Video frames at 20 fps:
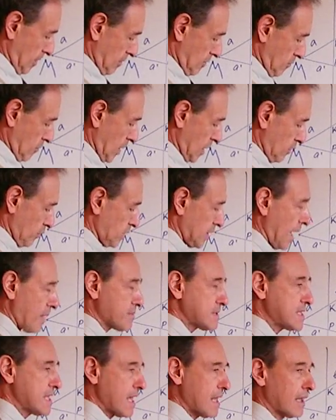Well, when I'm
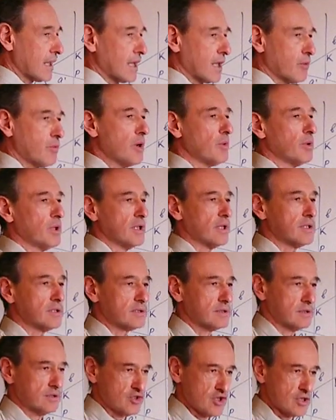saying equivalent,
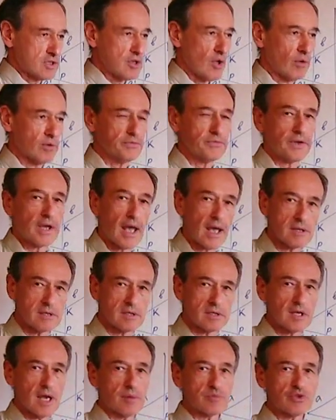just don't forget
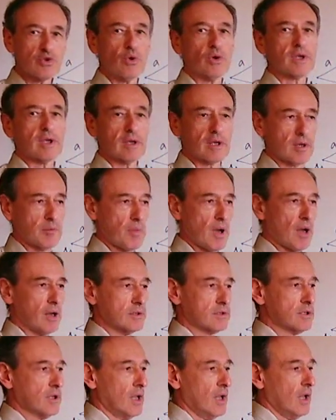that I'm talking about
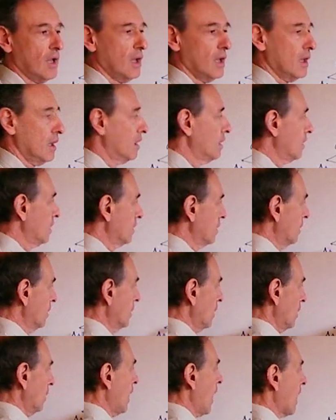uh,
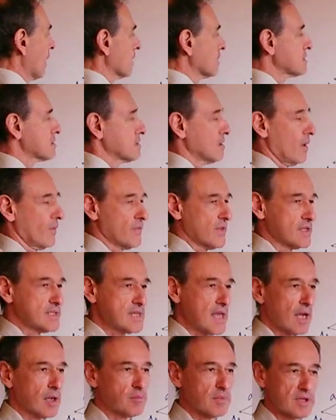lengths of the
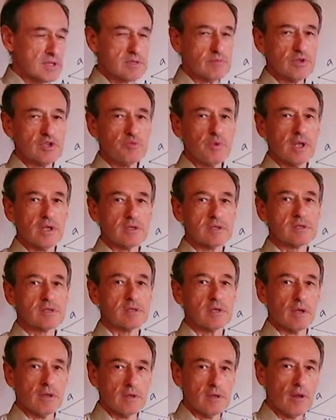segments, which means
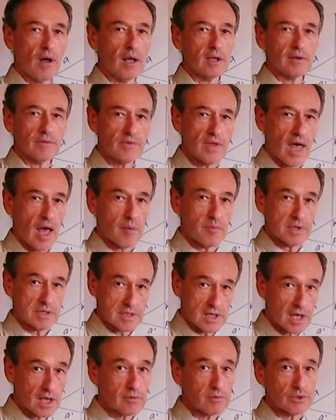none of them is
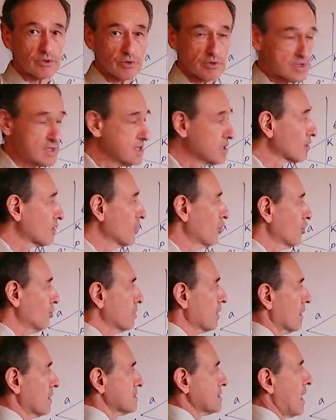equal to zero,
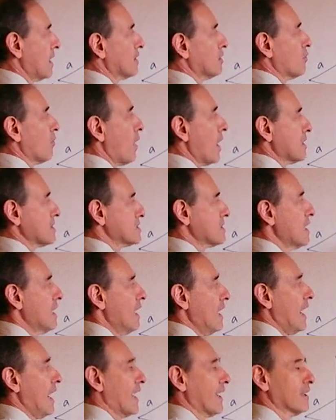because otherwise
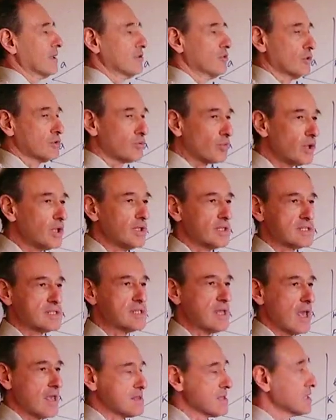I cannot really
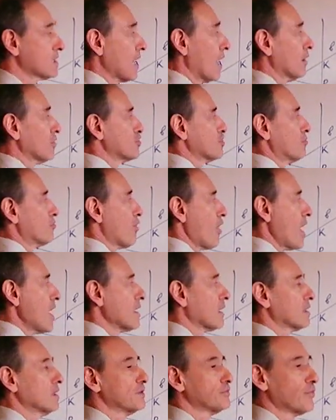say that
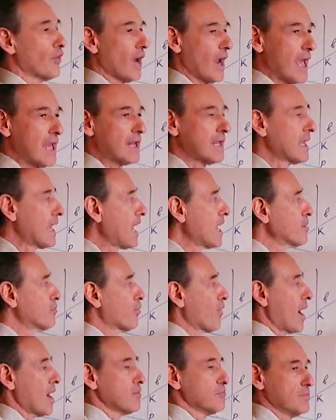algebraically for any A
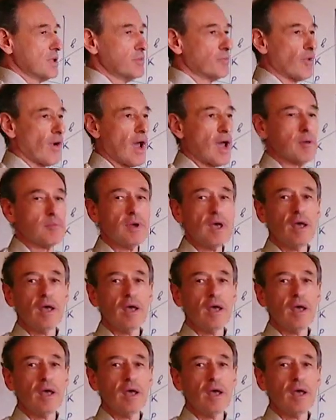prime, B prime,